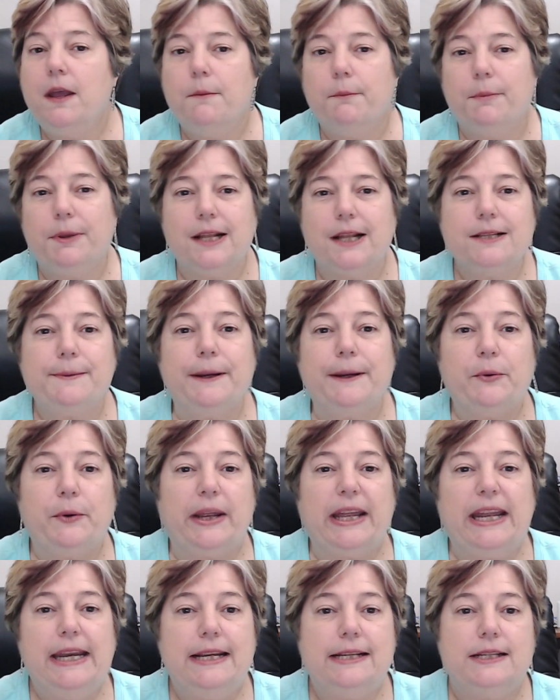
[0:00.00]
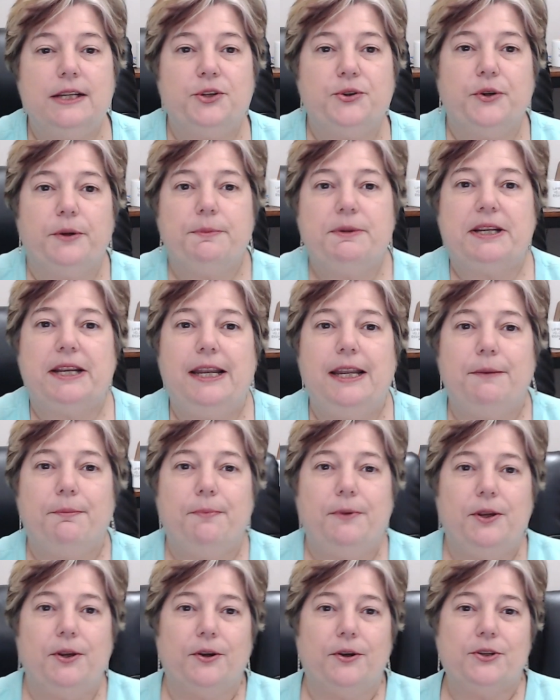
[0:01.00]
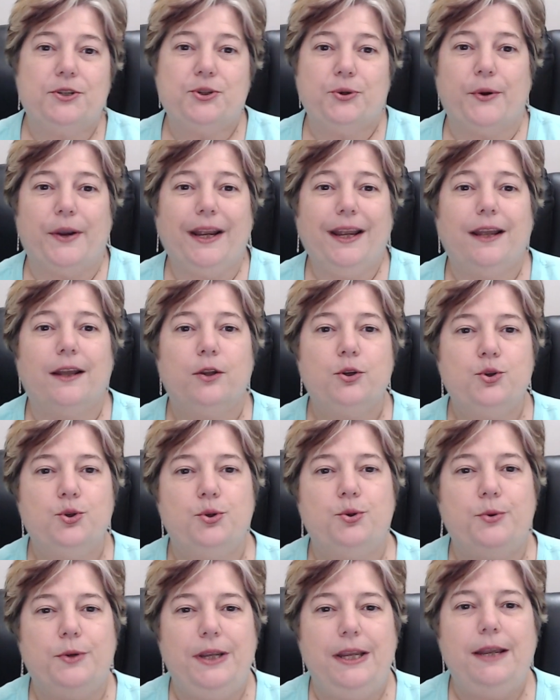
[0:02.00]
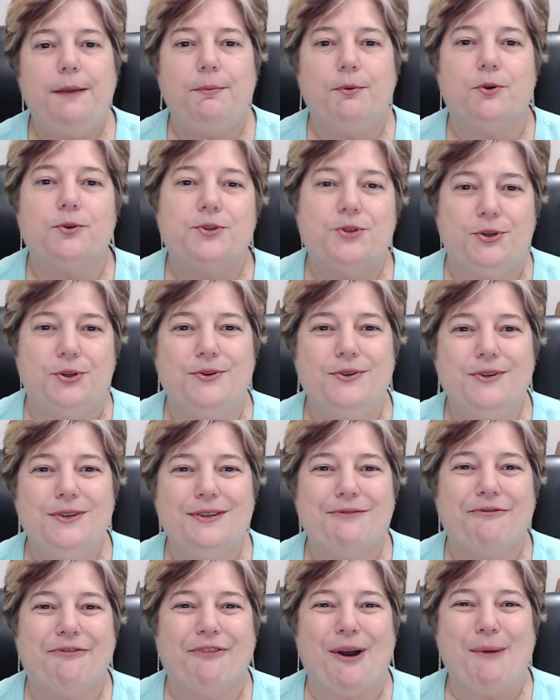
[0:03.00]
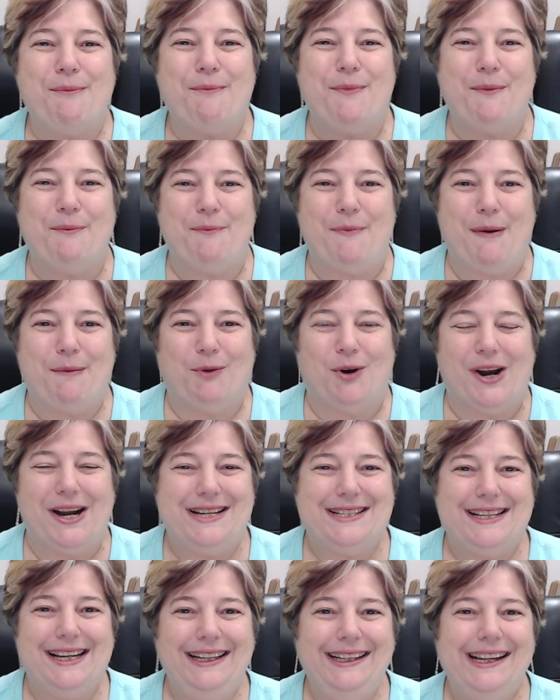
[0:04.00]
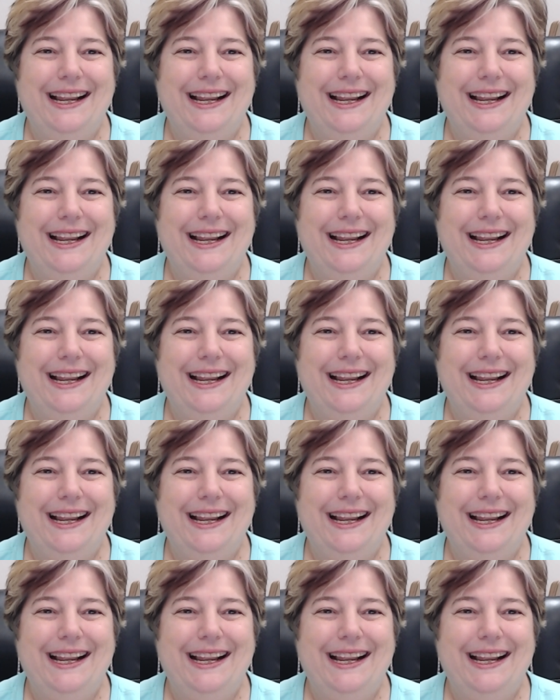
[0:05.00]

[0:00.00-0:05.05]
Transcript: But that's my quick and easy trick to keep your students from memorizing.